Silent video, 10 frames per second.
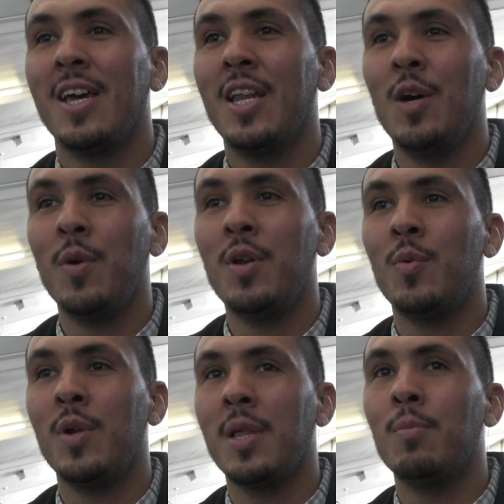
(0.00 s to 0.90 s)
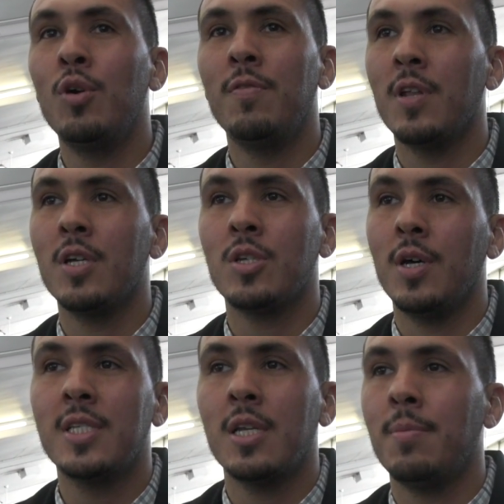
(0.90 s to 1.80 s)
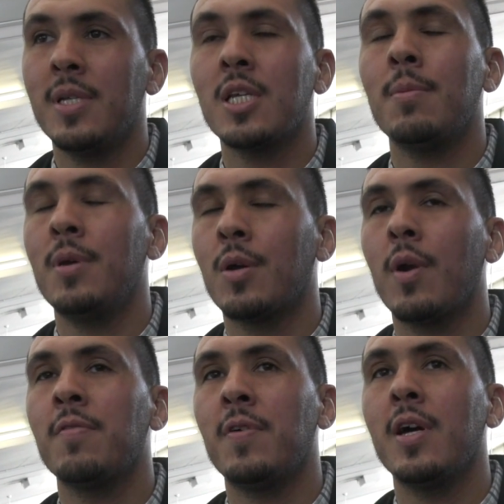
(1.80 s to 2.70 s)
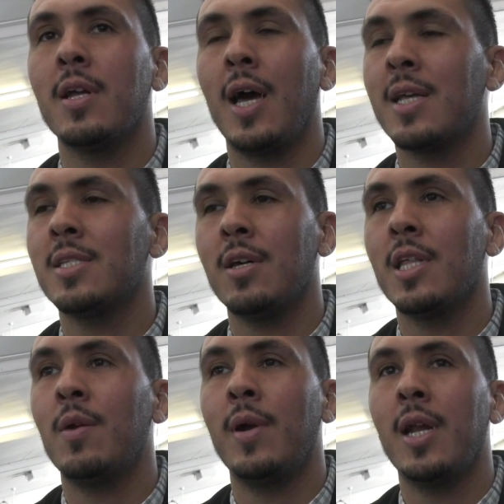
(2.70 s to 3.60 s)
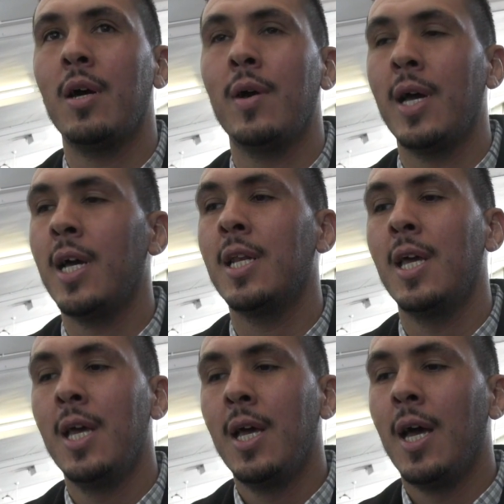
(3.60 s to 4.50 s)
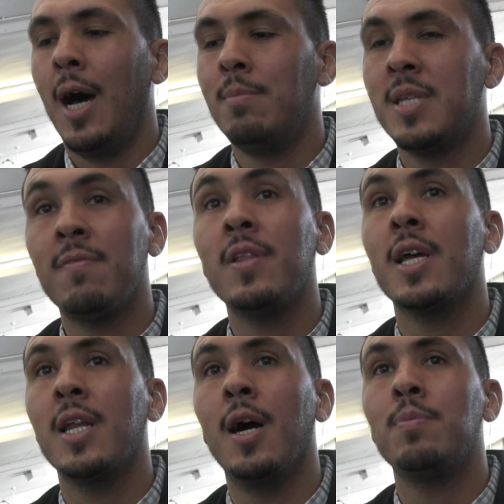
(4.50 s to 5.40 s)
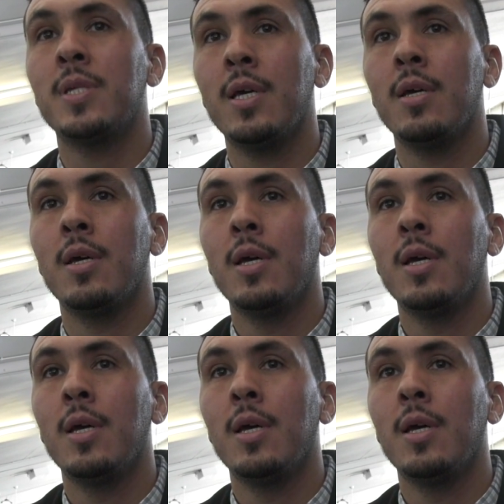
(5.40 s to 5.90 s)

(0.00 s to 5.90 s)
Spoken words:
You know, we don't really move, you know, so it's gonna be a great fight. I can tell you that right now, and I'm definitely going to upset